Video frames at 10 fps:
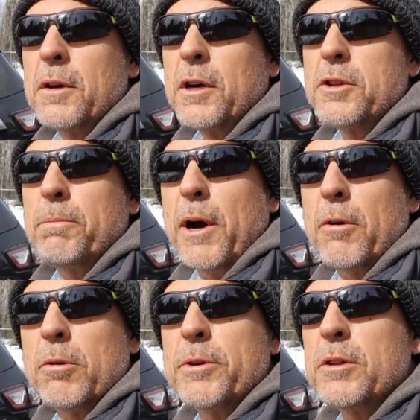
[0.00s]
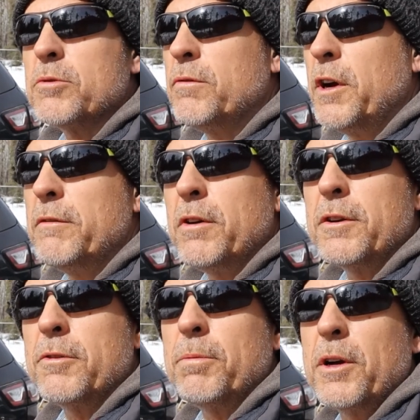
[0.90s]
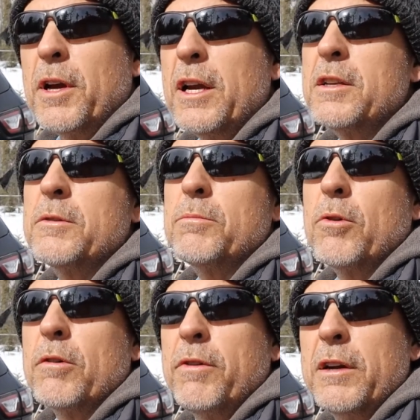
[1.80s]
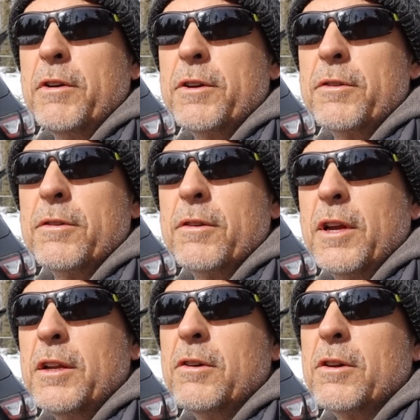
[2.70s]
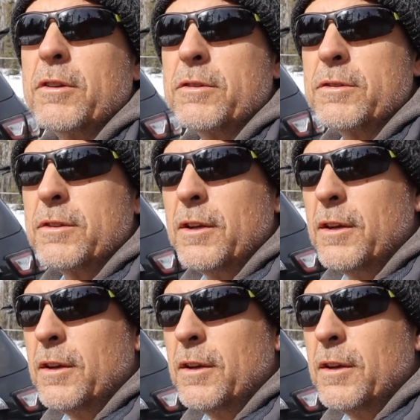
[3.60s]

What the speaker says: Got the power bill, it was $500. Actually, it was more, $508.